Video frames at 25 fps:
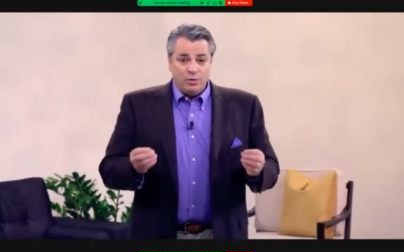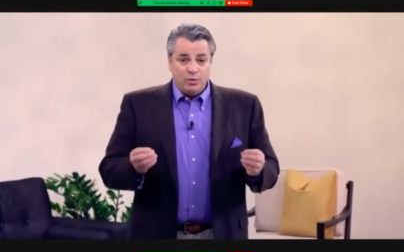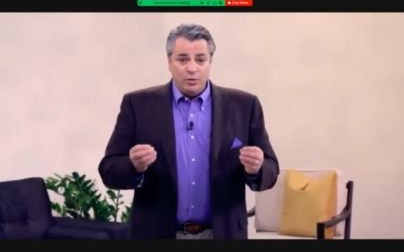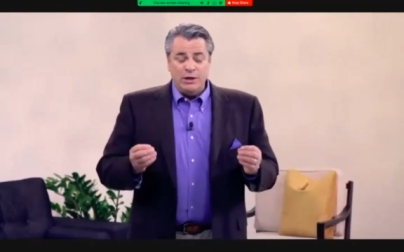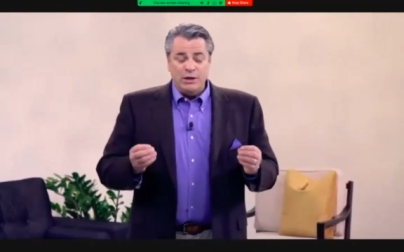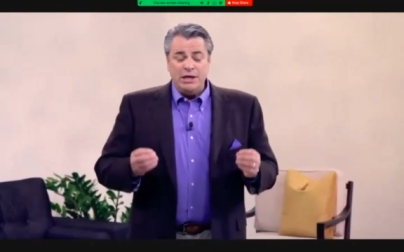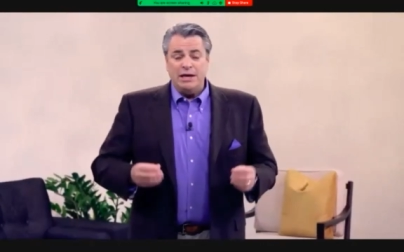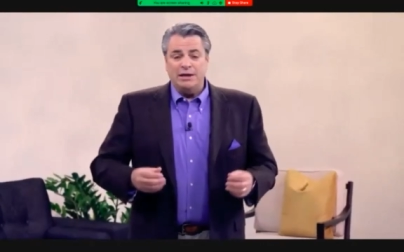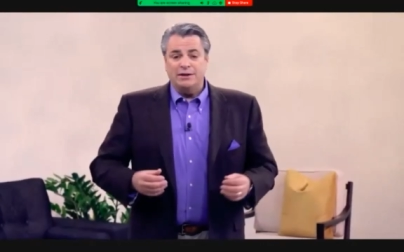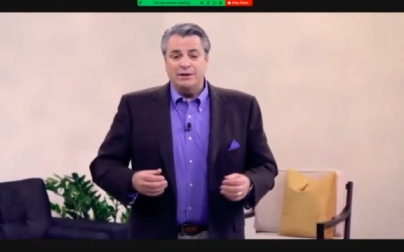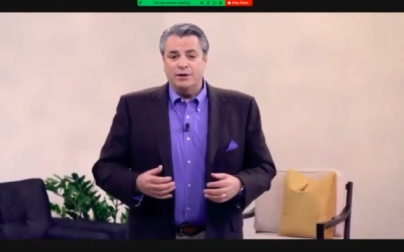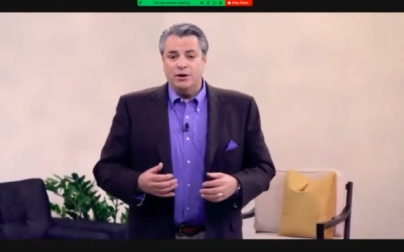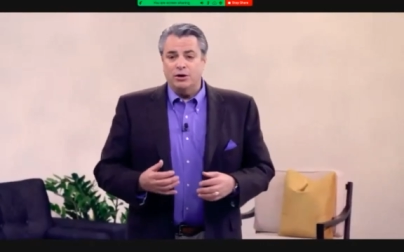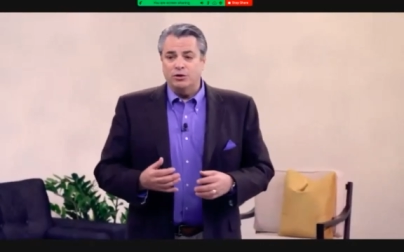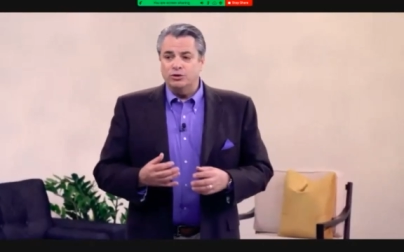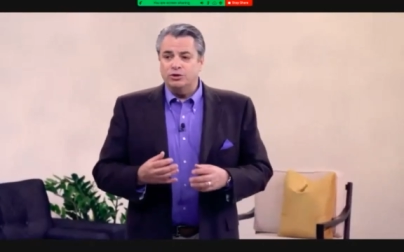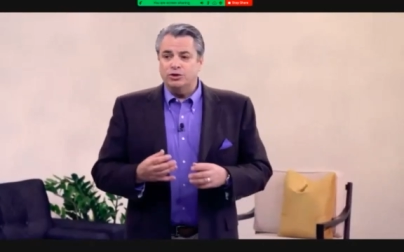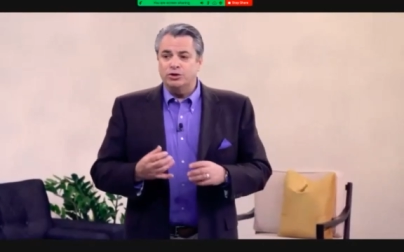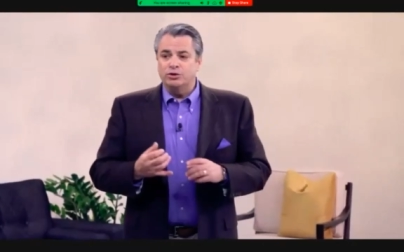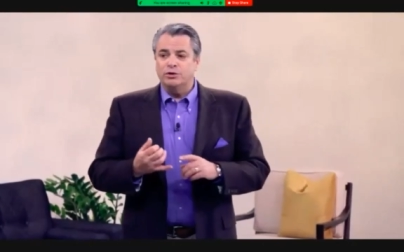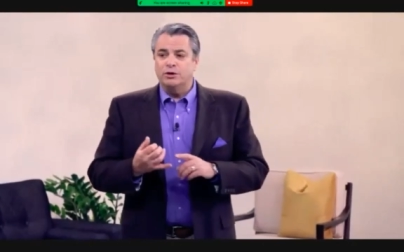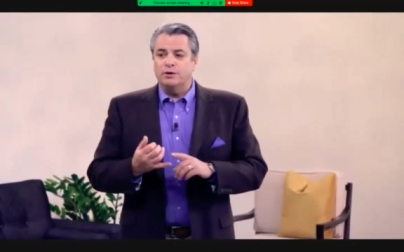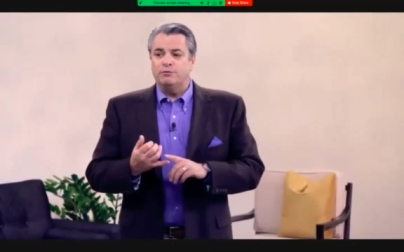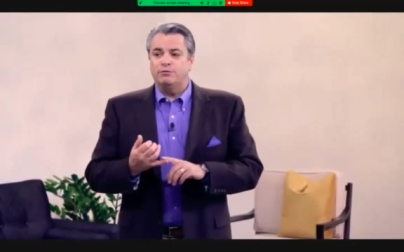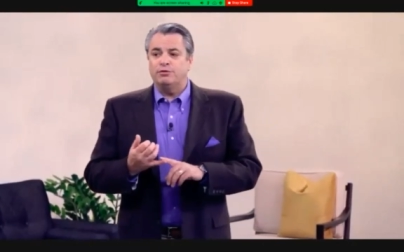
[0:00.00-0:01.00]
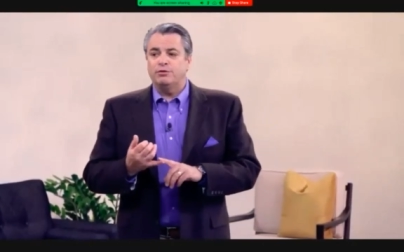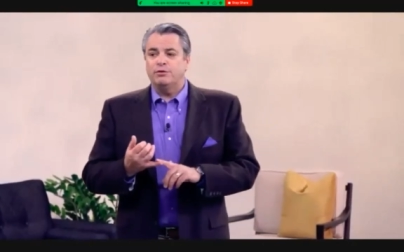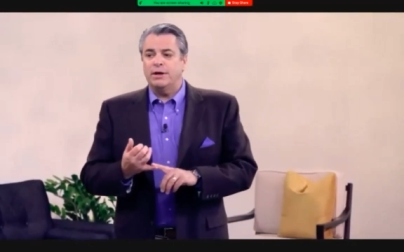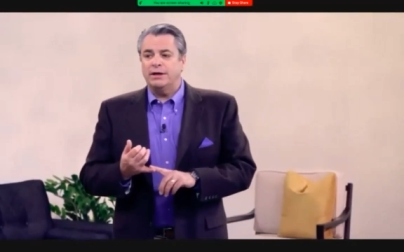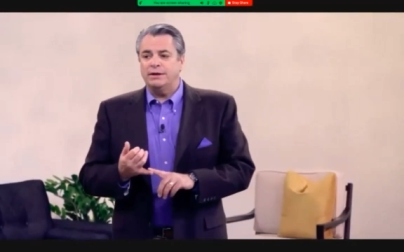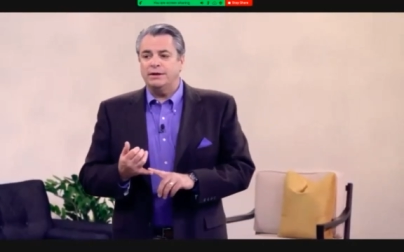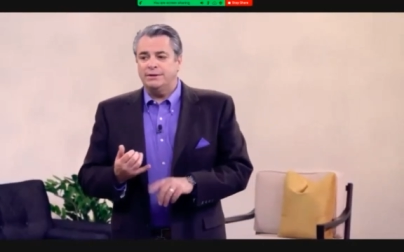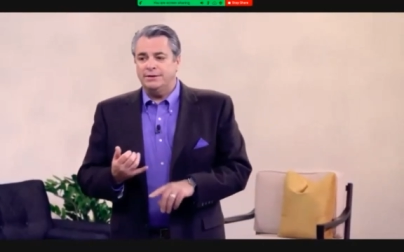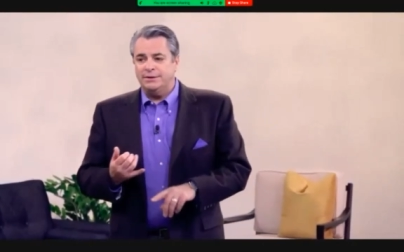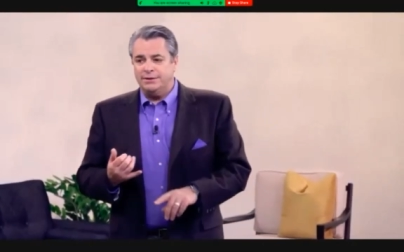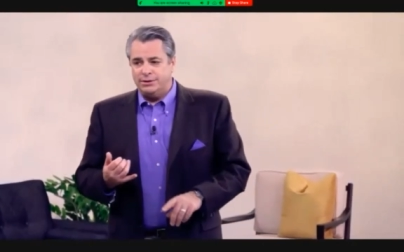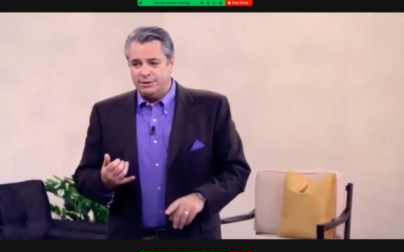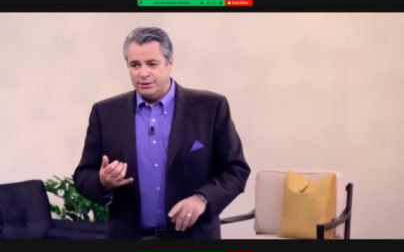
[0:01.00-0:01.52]
We had to go through an
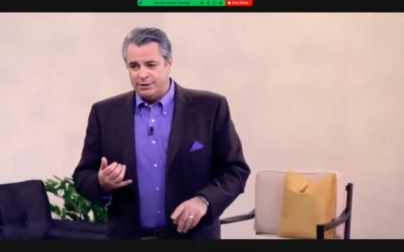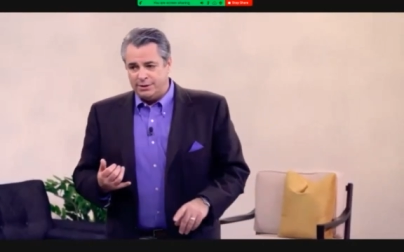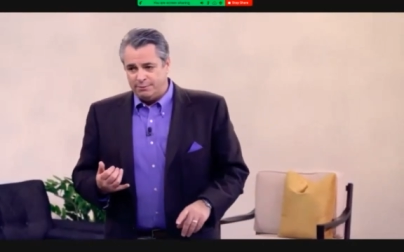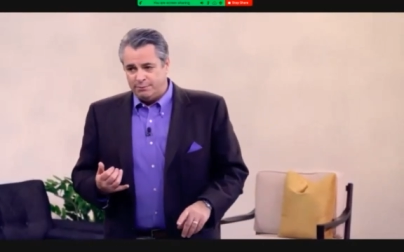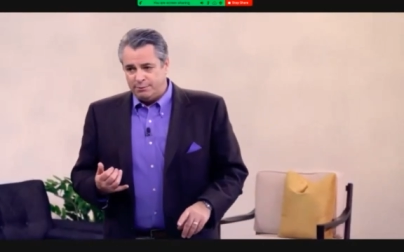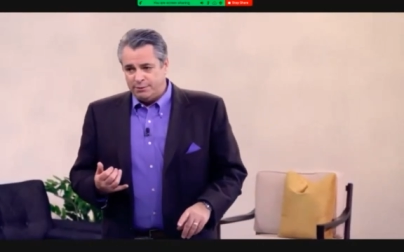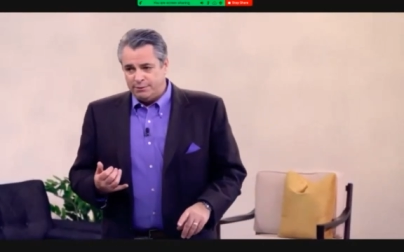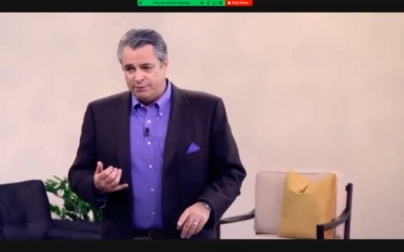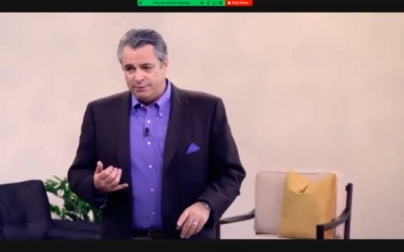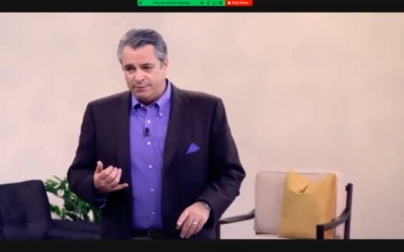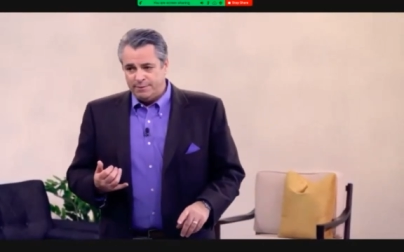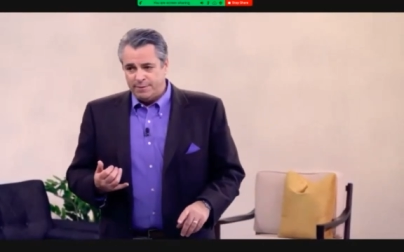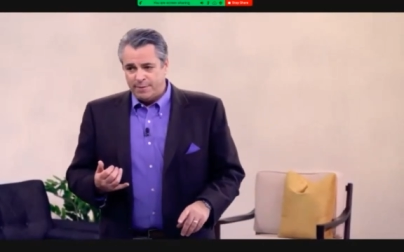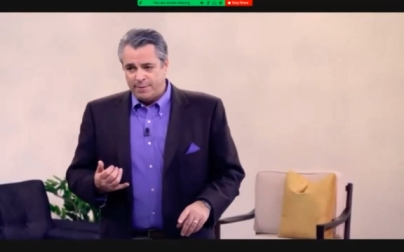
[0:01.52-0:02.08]
apprenticeship,